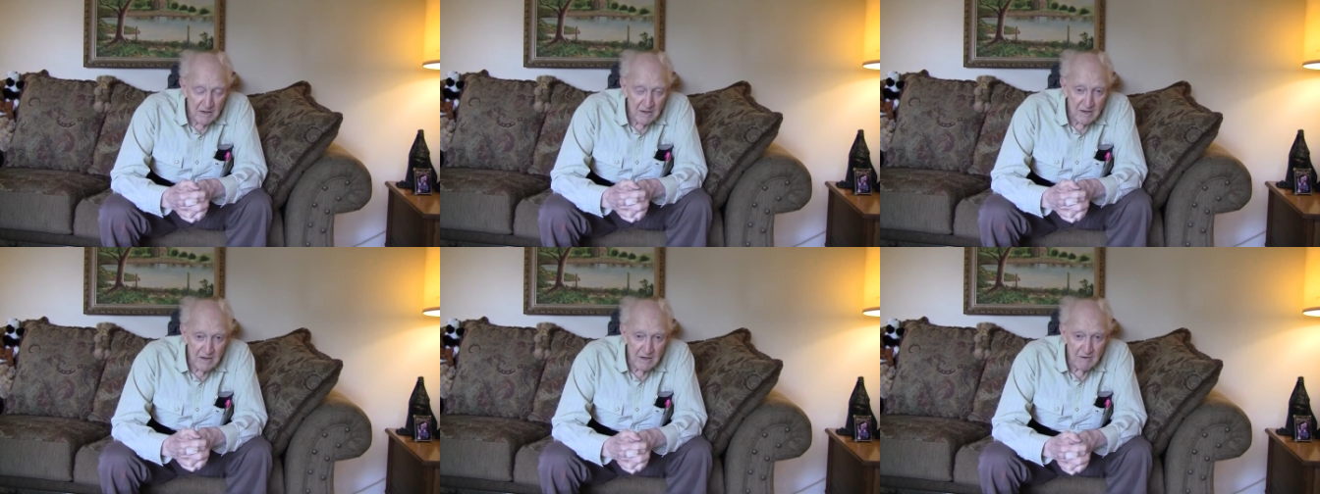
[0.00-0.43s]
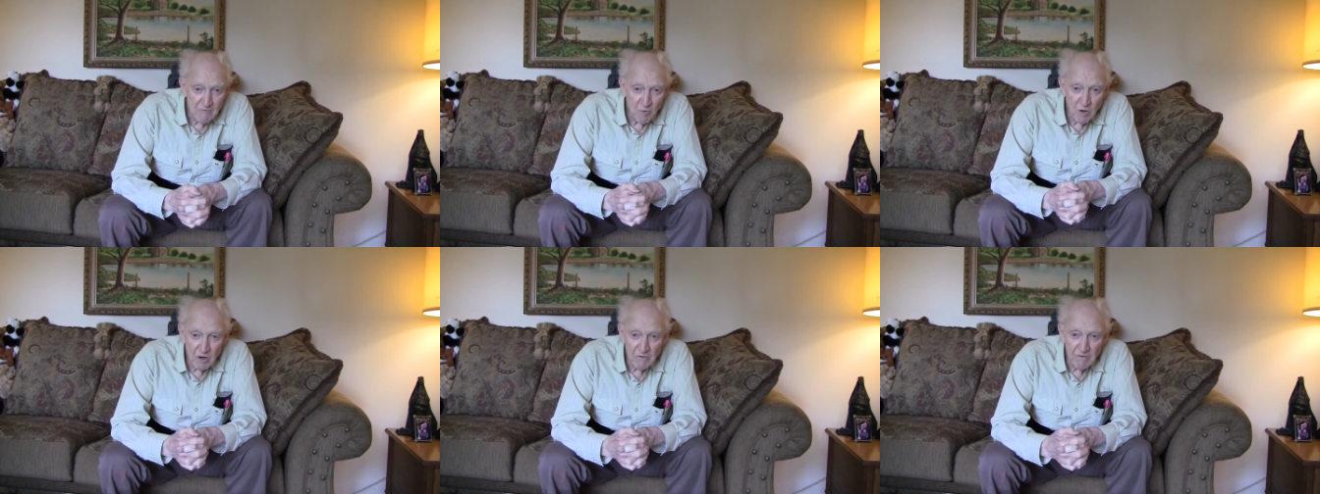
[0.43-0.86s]
And
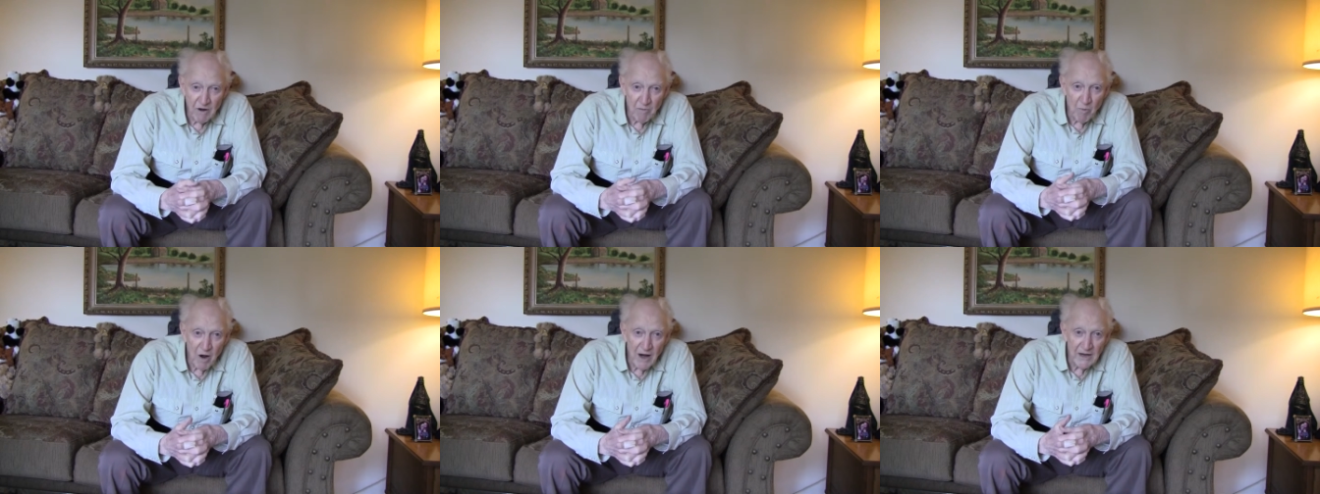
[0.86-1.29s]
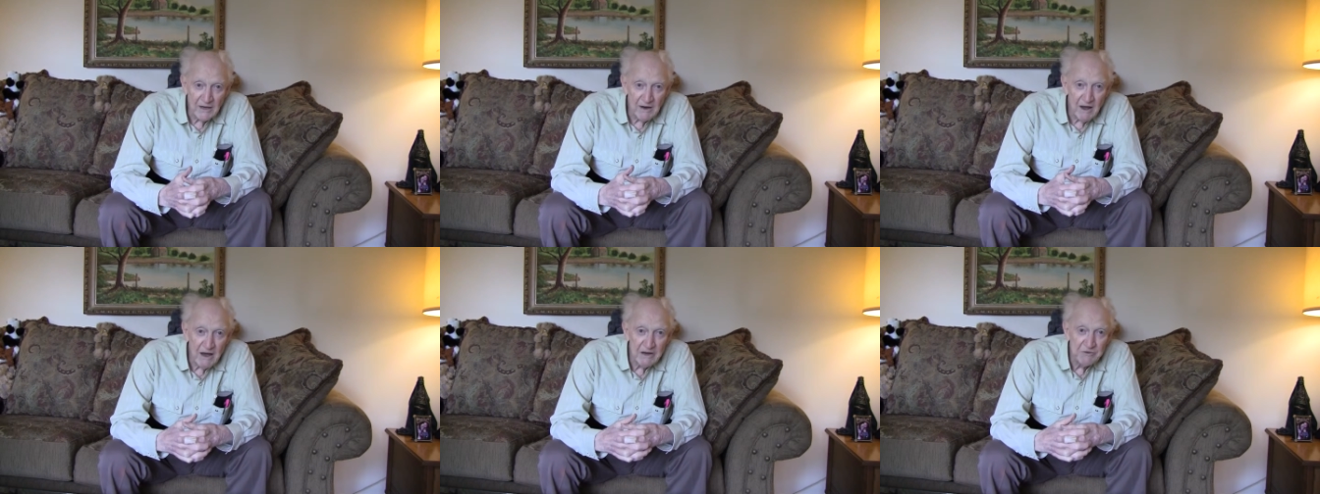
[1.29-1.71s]
one of our bright
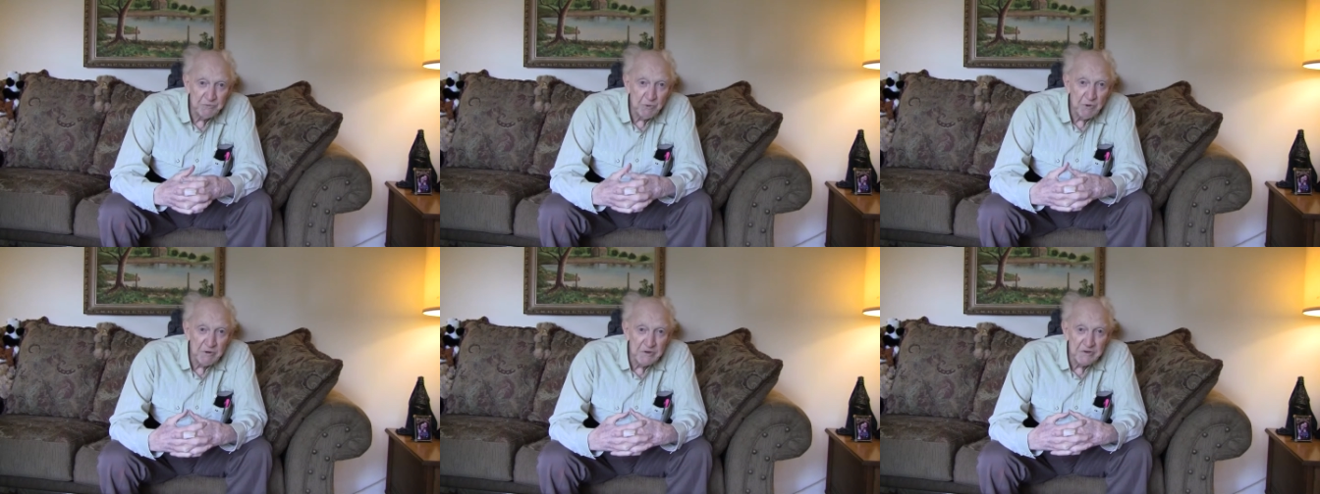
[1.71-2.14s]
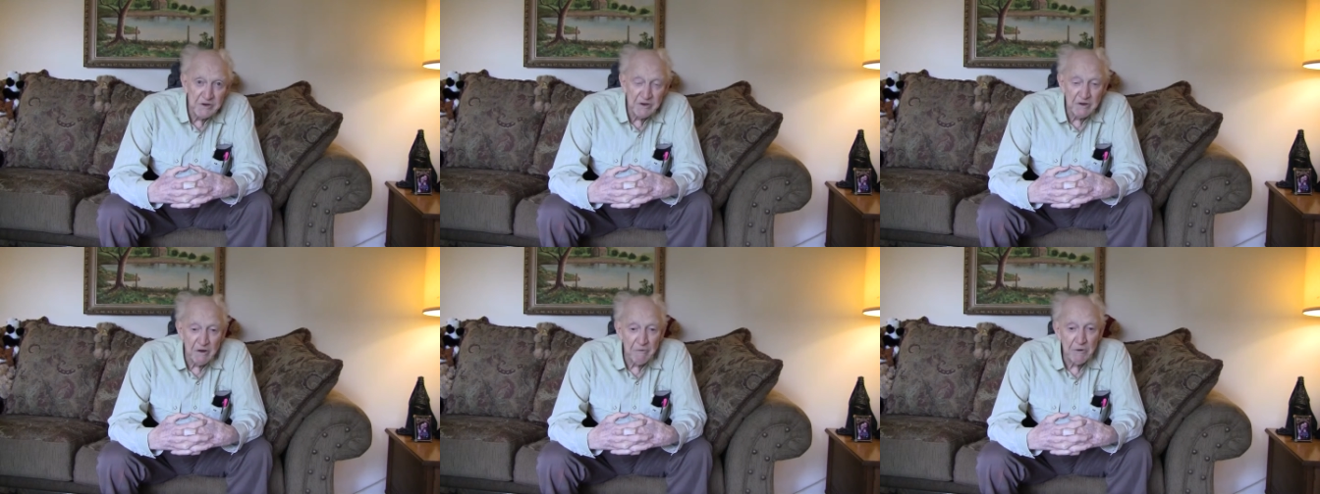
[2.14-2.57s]
guys wanted to
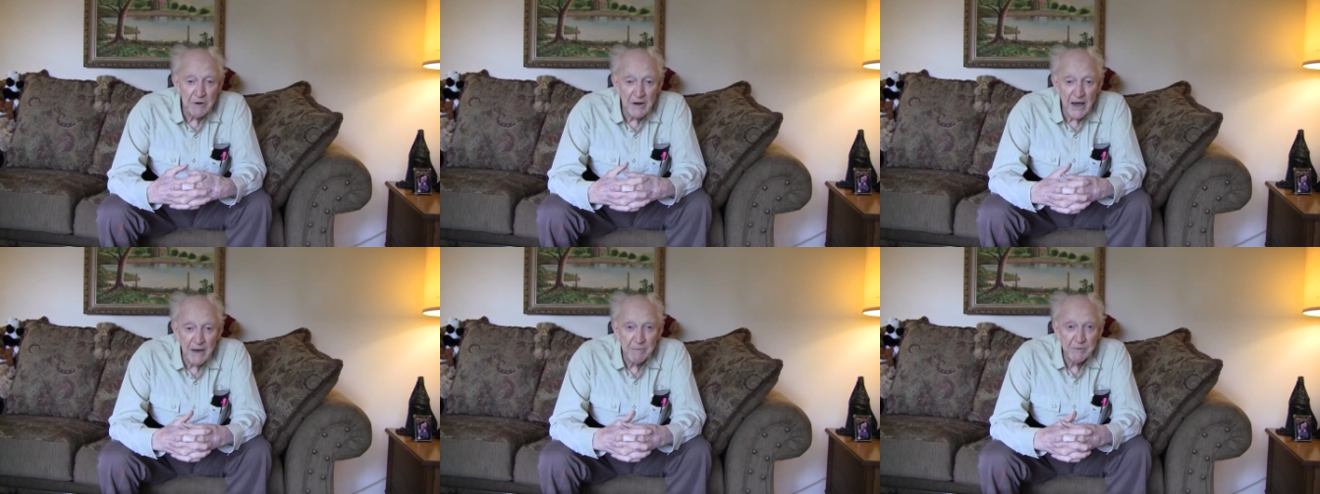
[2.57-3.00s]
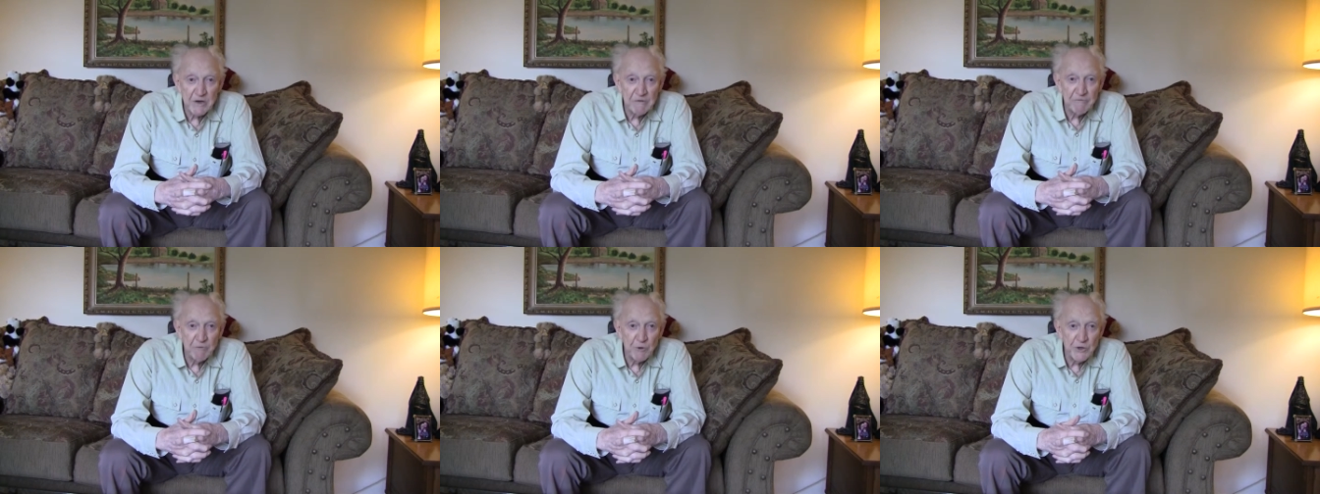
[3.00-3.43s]
know what happened
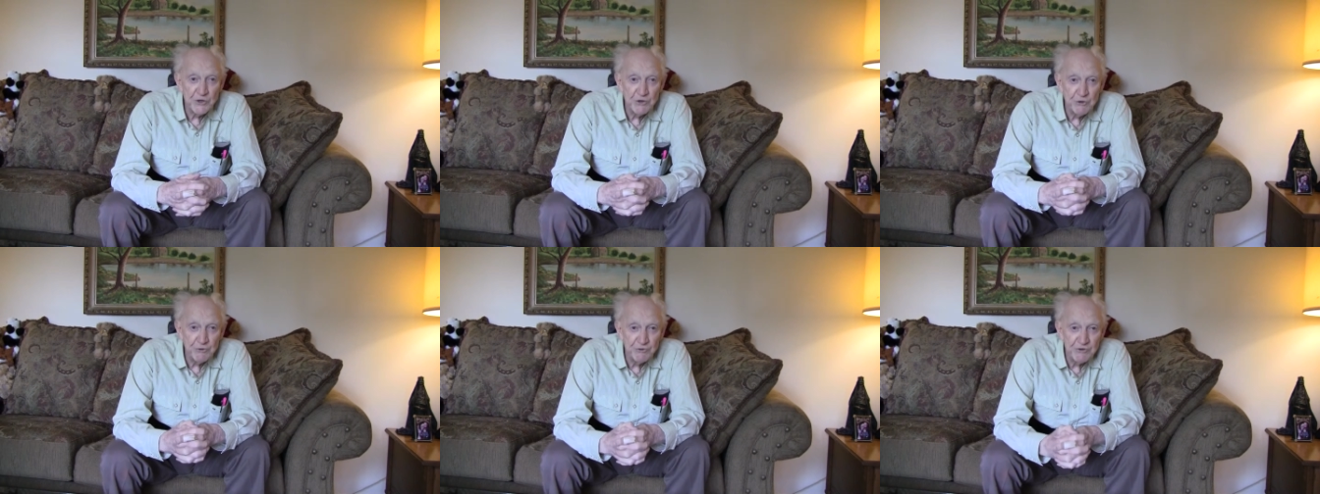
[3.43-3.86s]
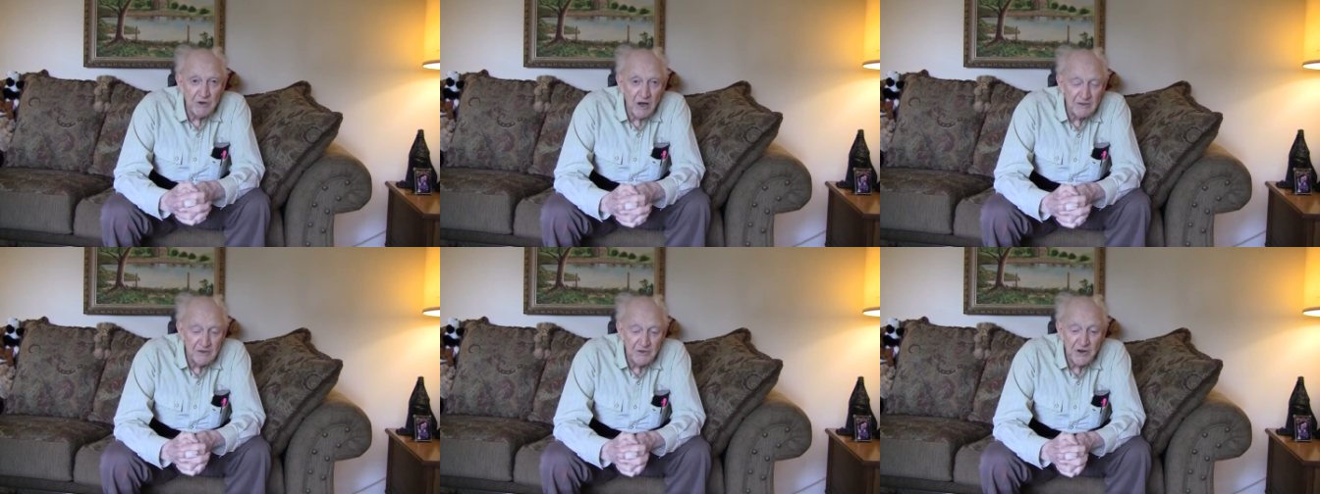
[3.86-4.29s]
if we choose
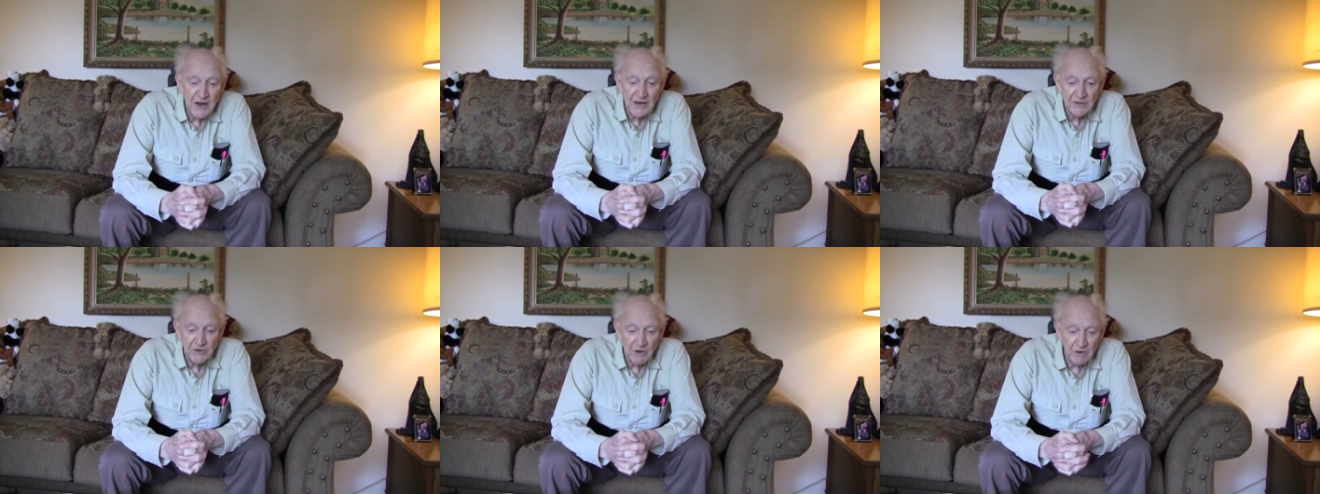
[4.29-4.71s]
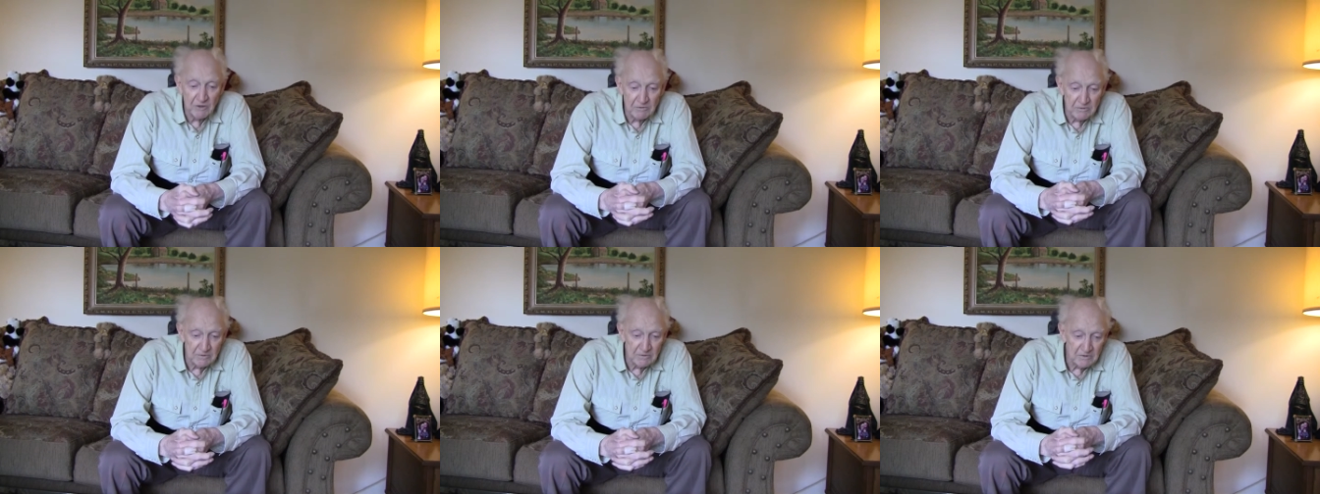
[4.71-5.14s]
not to take their
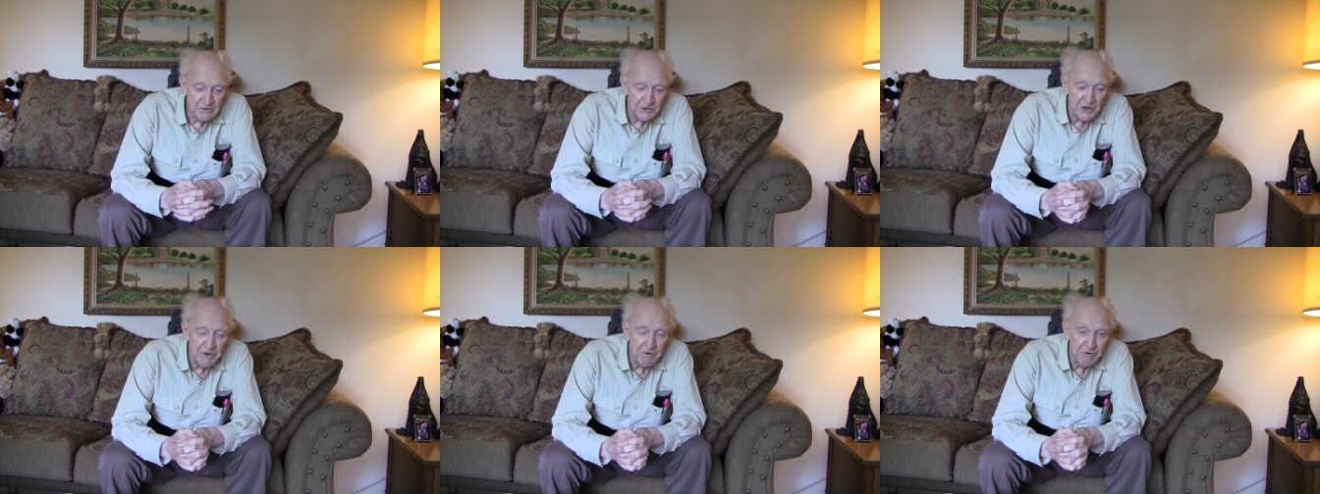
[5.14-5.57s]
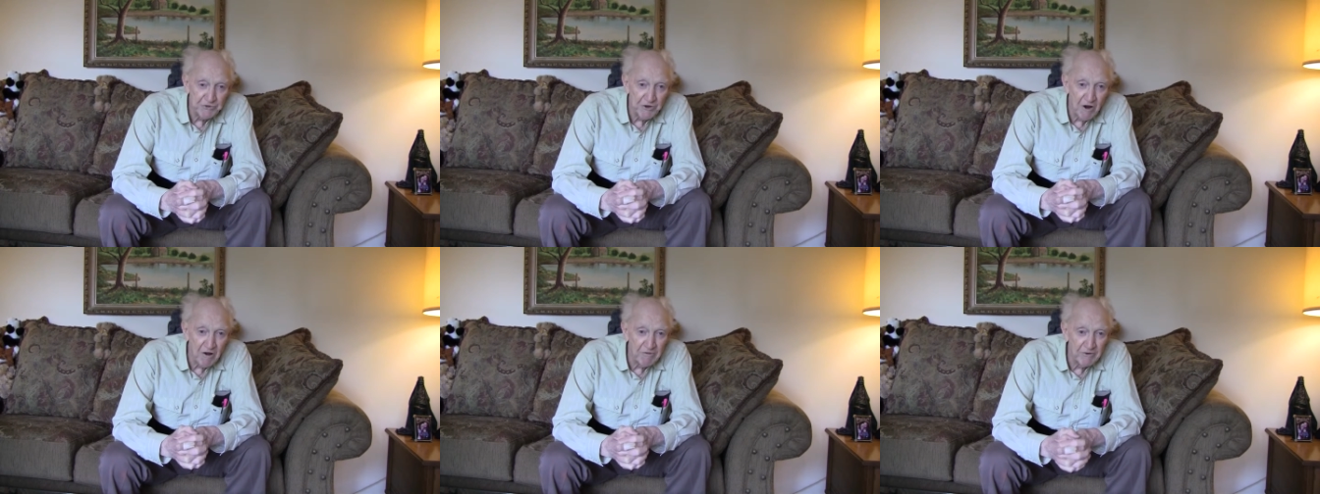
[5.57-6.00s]
generous
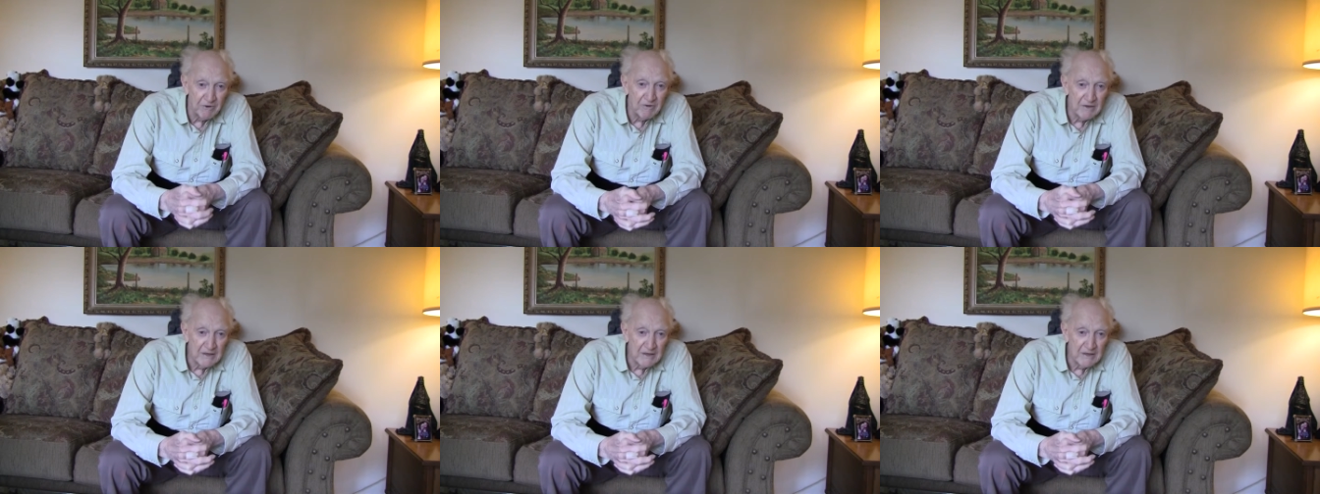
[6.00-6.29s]
offer.